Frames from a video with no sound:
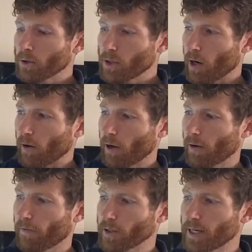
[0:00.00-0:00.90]
So
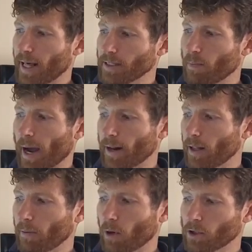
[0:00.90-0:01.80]
for today's
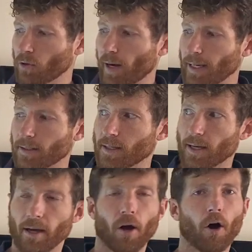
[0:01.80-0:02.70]
model, I want you guys
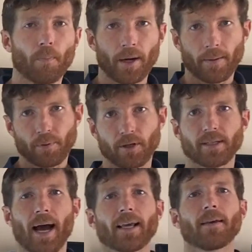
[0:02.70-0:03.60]
to open up your
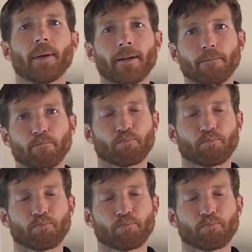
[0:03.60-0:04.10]
document